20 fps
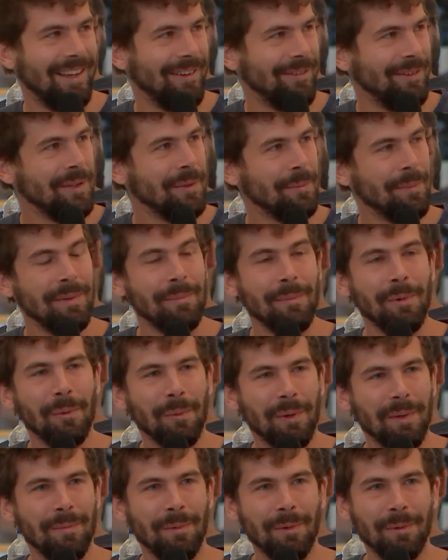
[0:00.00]
think the
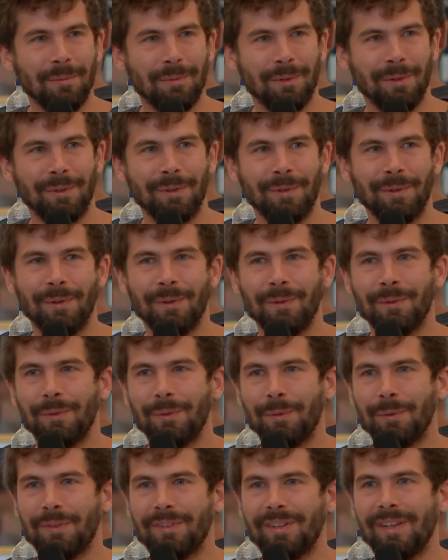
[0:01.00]
Mimblewimble protocol
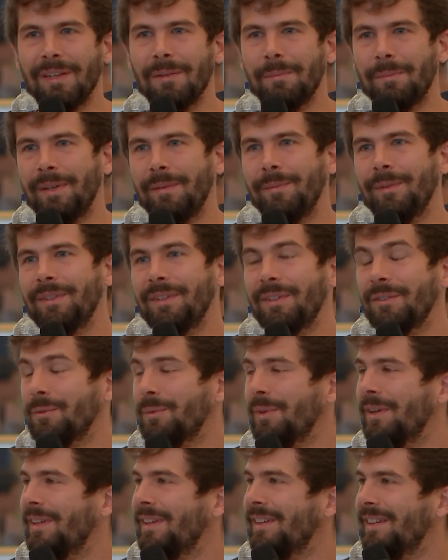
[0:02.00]
to scale payment is
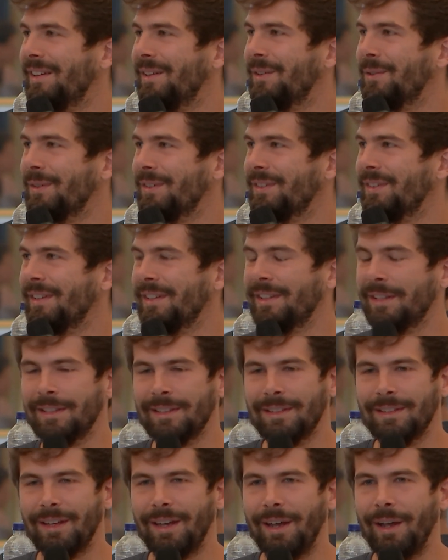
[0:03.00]
really interesting.
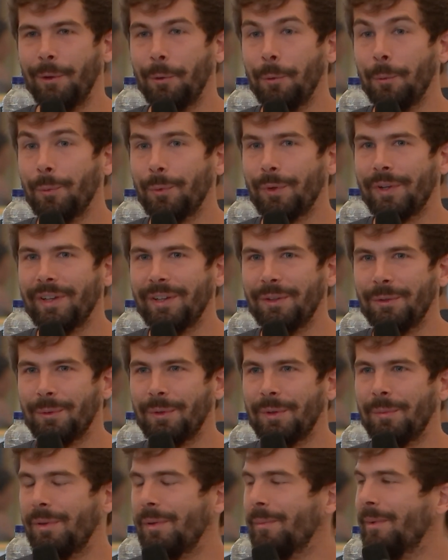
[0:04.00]
I hope we get to
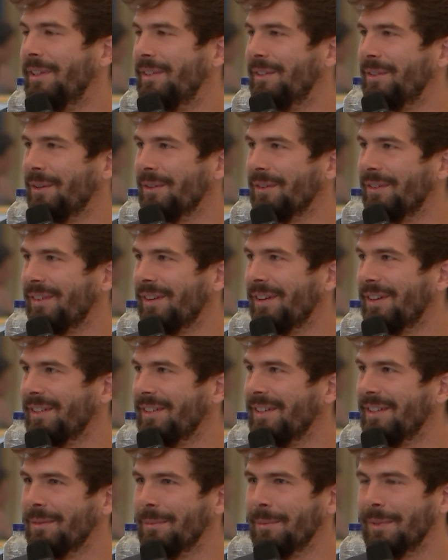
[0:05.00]
implement it on
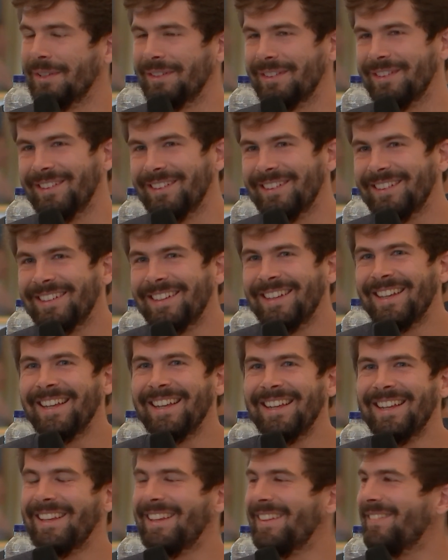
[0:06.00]
Starknet, but
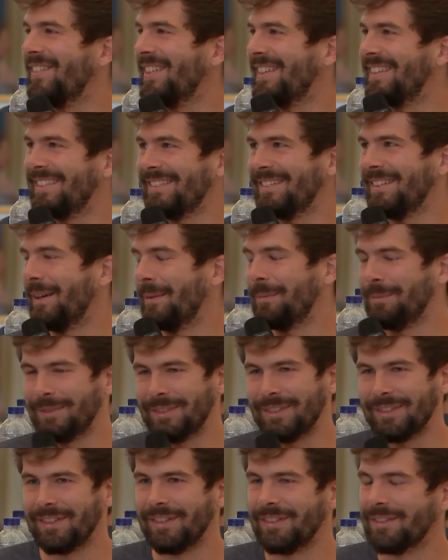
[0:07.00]
but yeah,
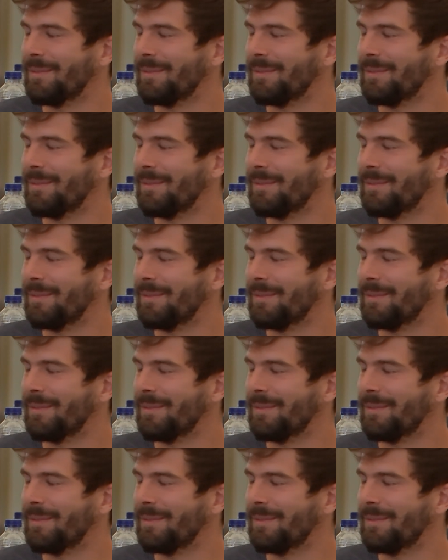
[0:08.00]
just this.